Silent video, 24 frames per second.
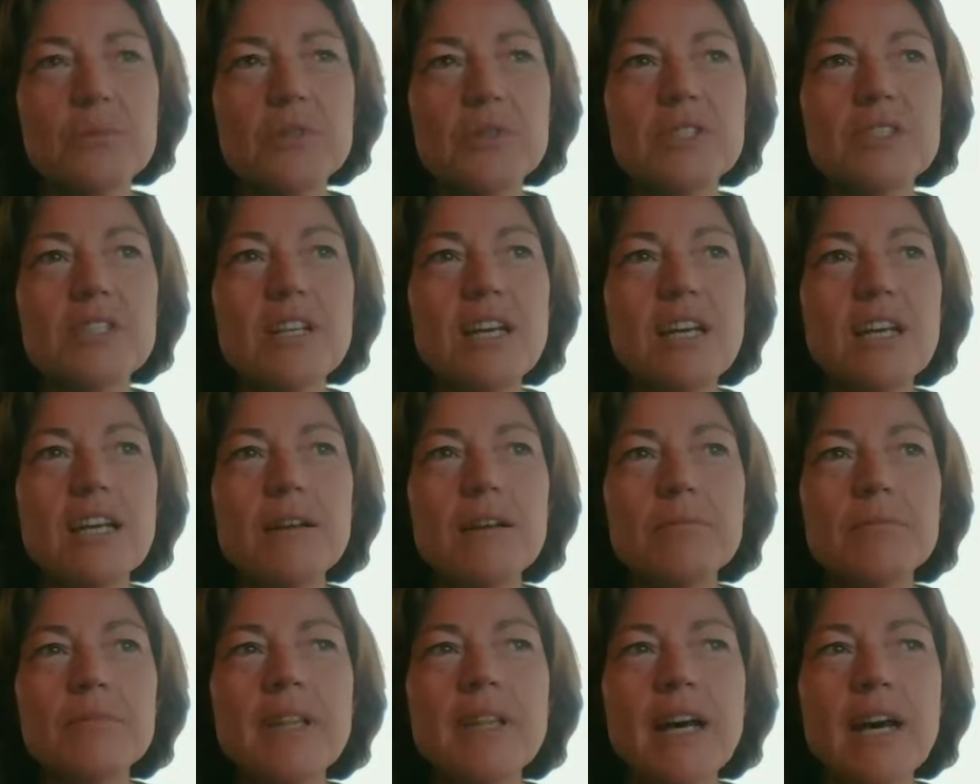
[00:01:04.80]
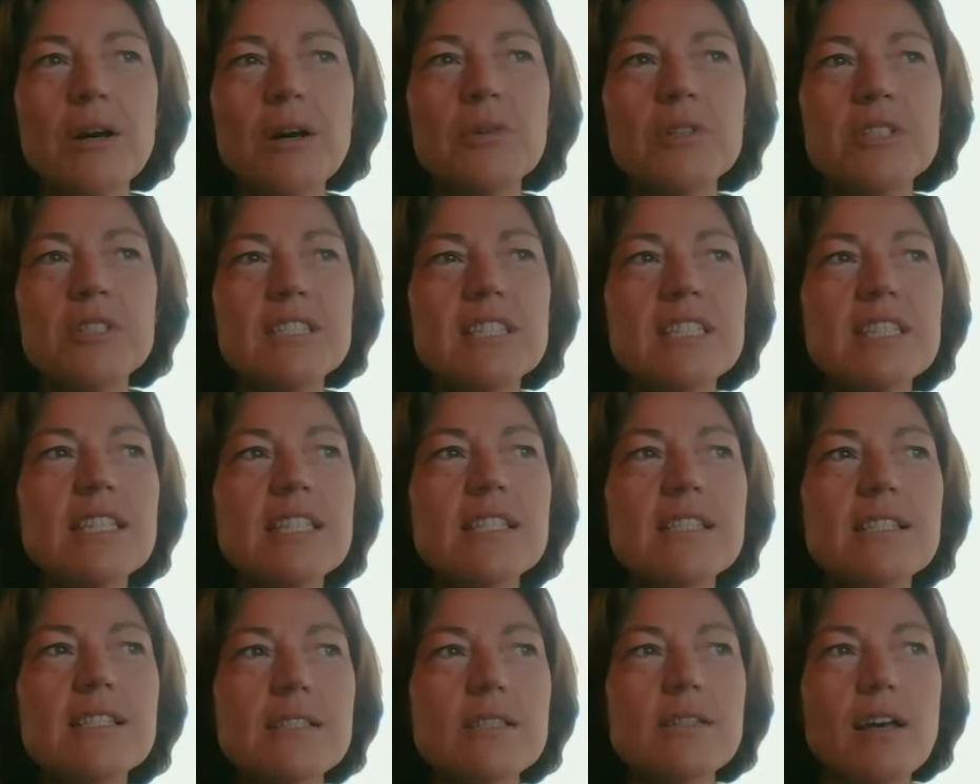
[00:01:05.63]
but now in
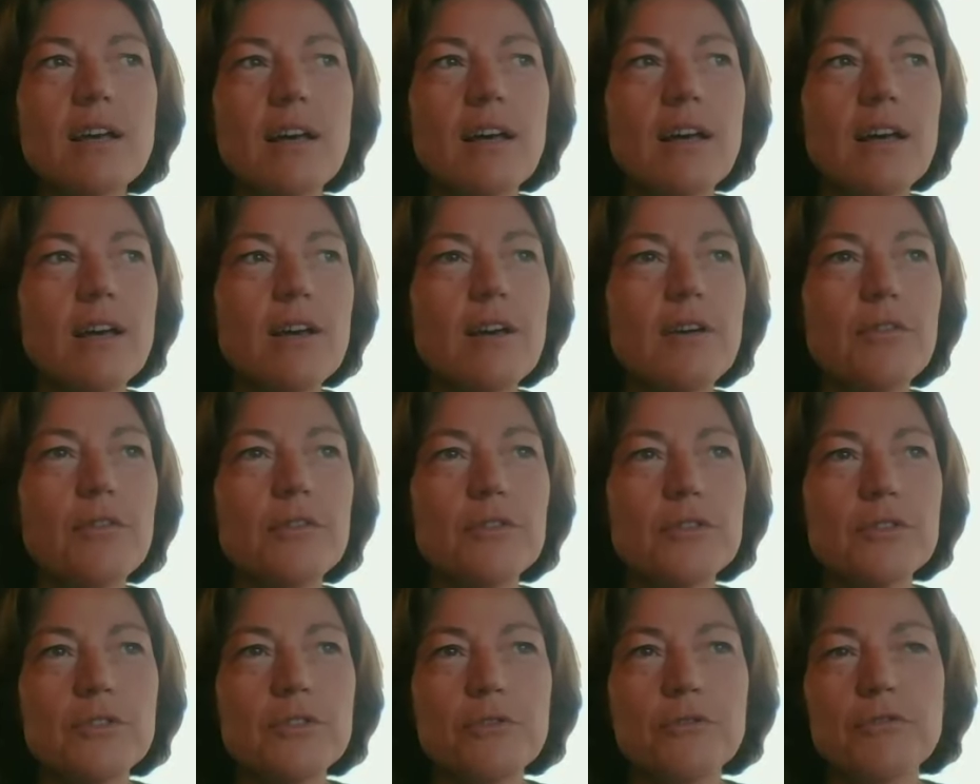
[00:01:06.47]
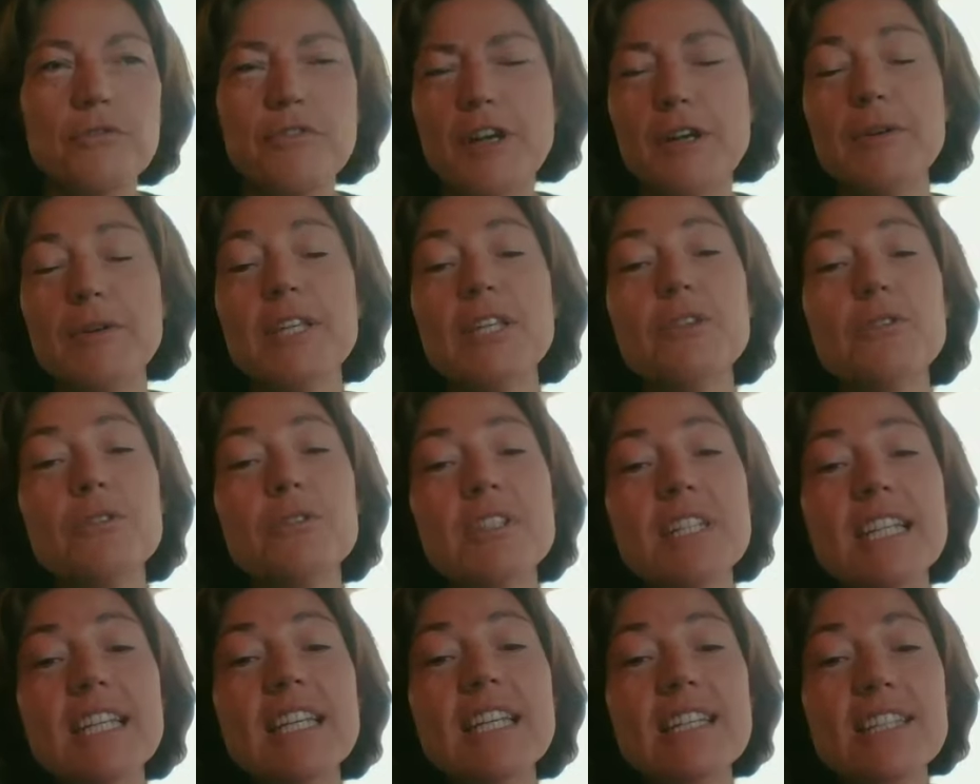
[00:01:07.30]
these very
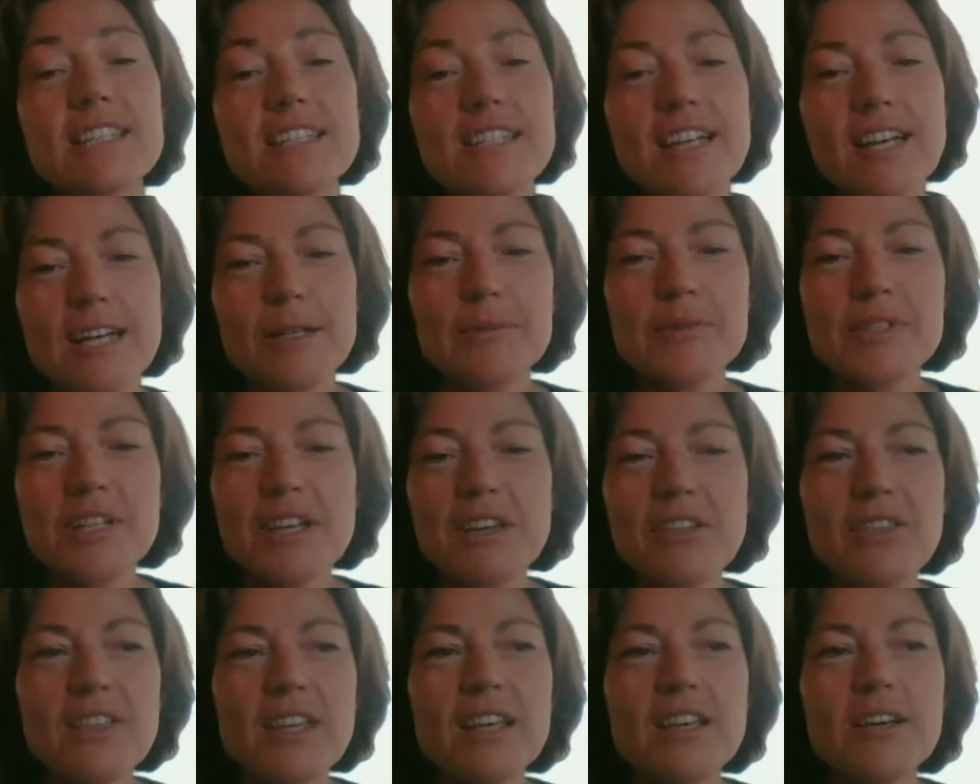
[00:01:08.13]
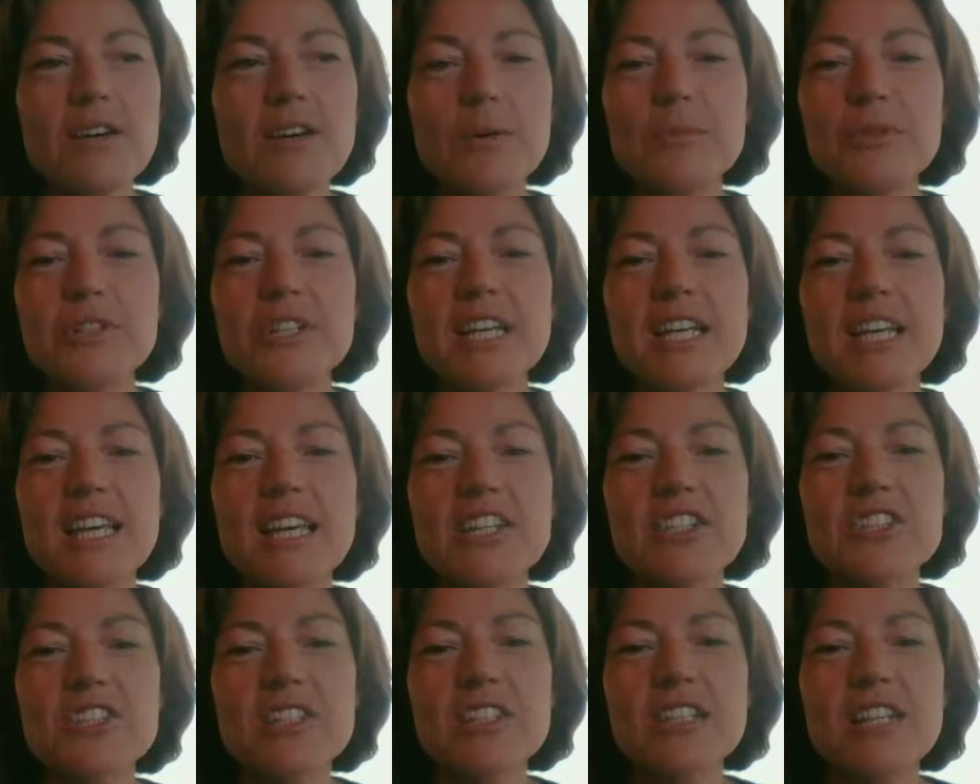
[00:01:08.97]
unique times, I think
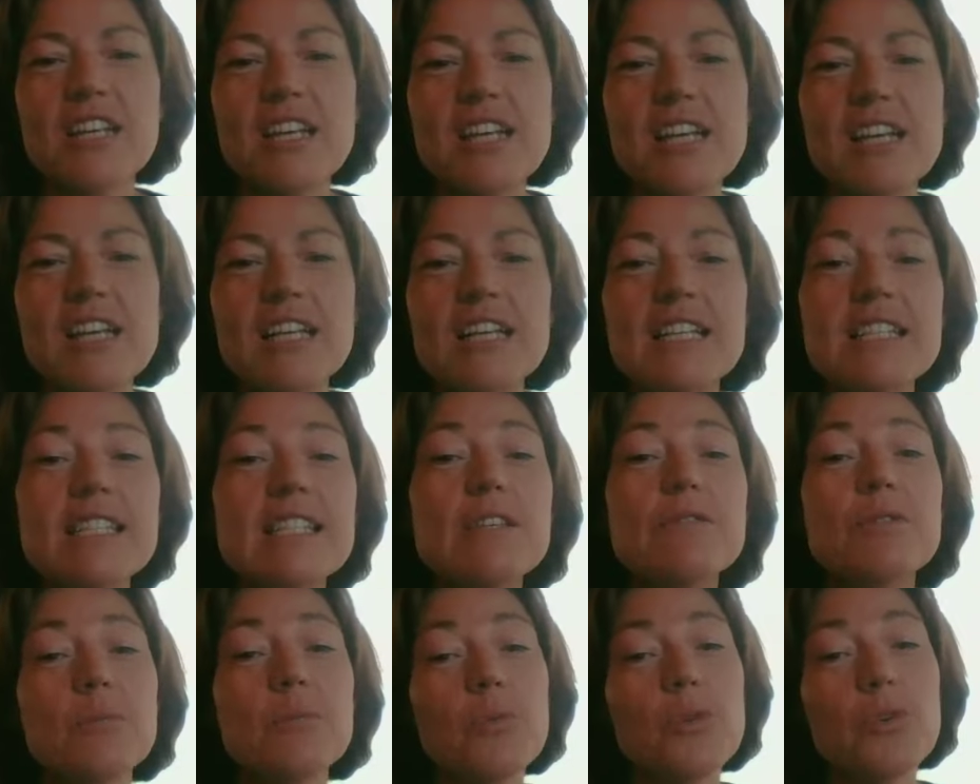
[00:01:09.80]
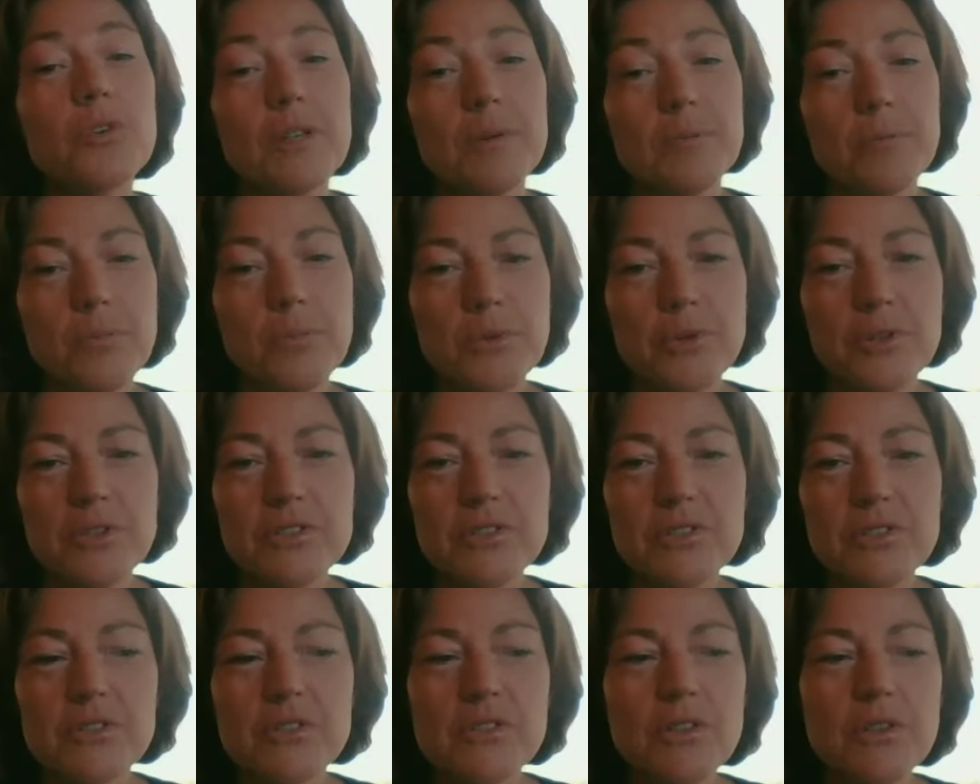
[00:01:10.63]
communication is even more
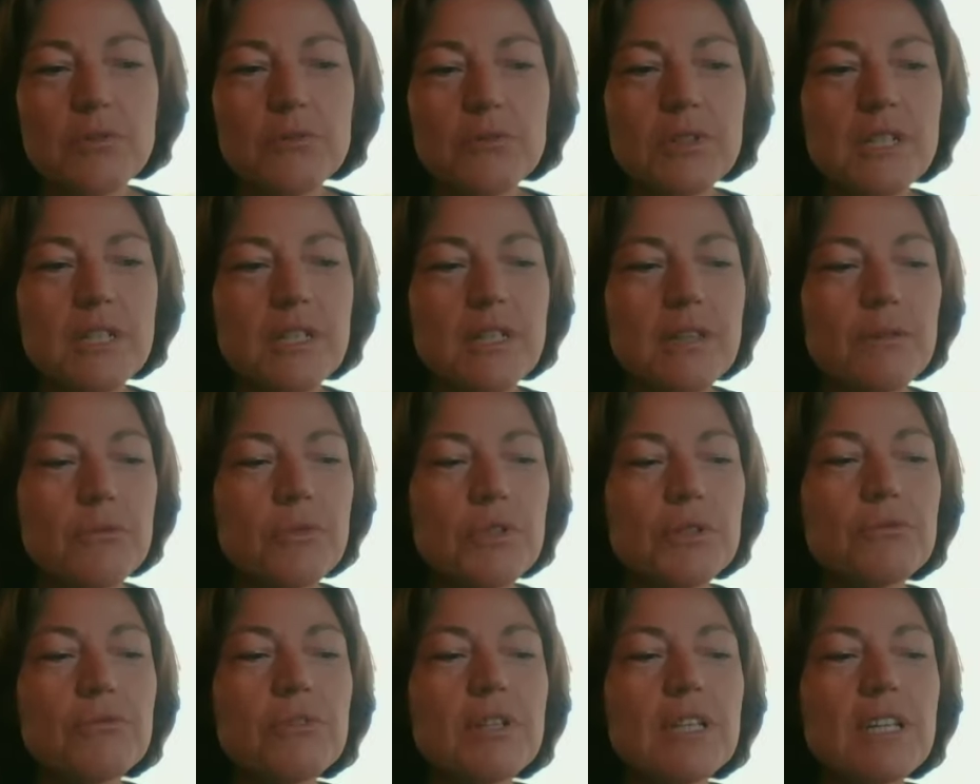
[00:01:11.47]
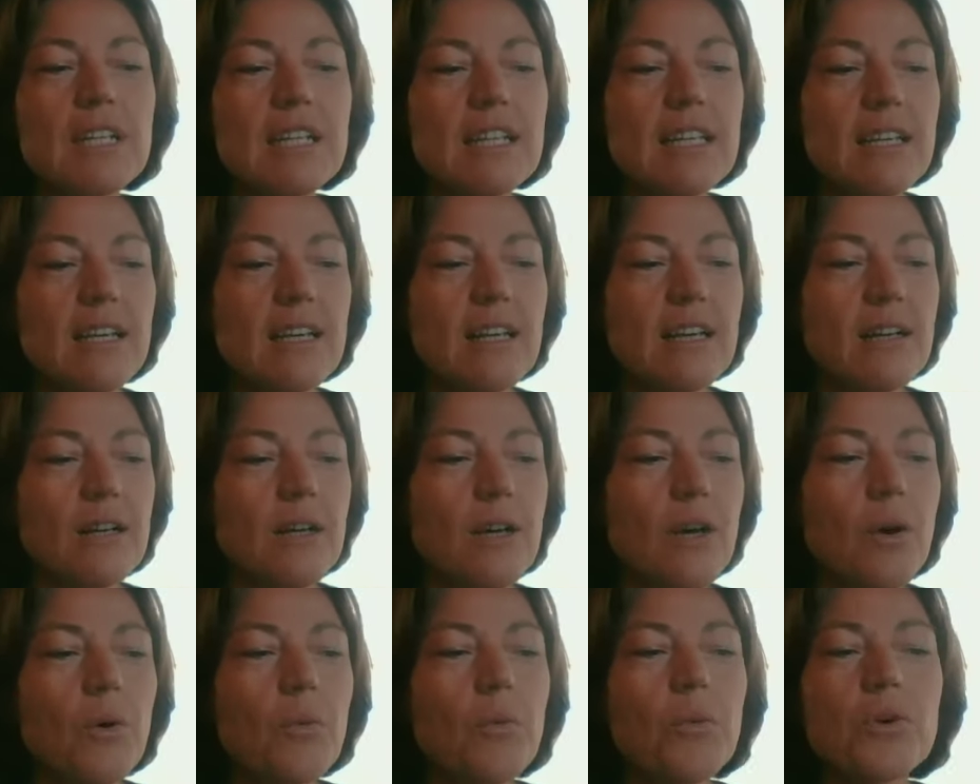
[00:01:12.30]
important. So we really
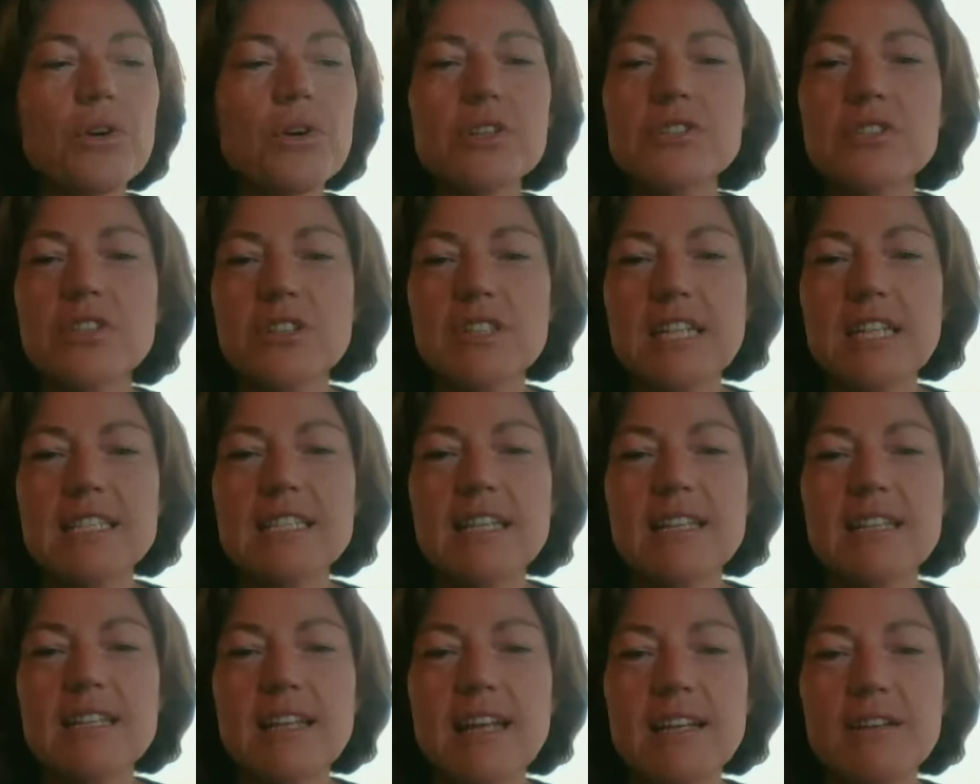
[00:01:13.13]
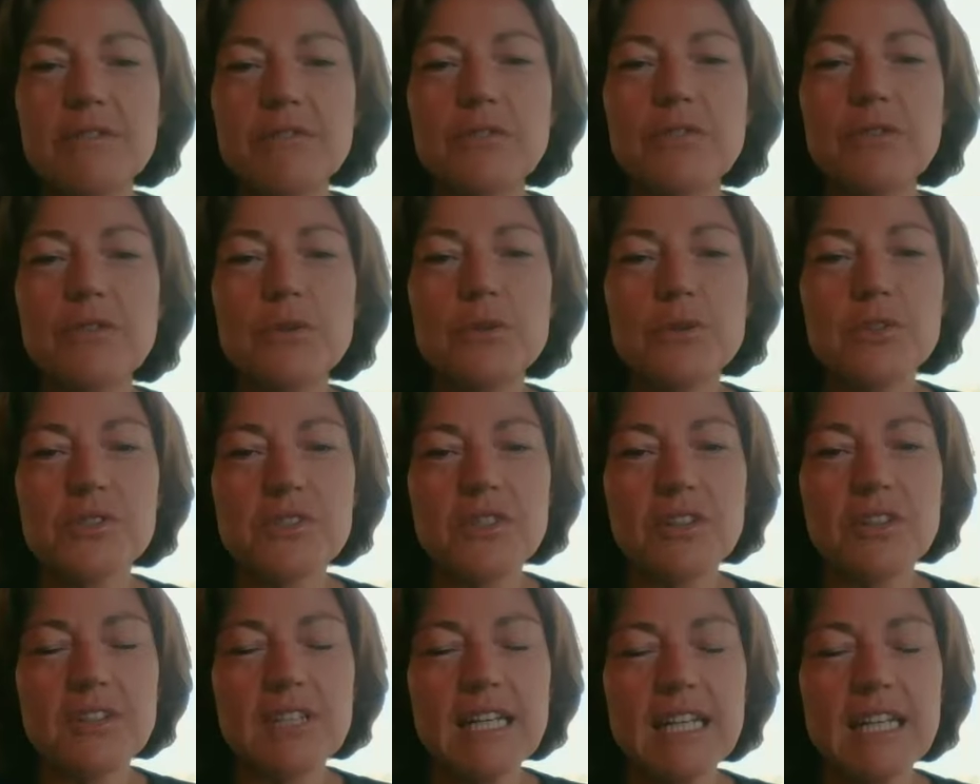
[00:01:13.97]
worked on that and focused on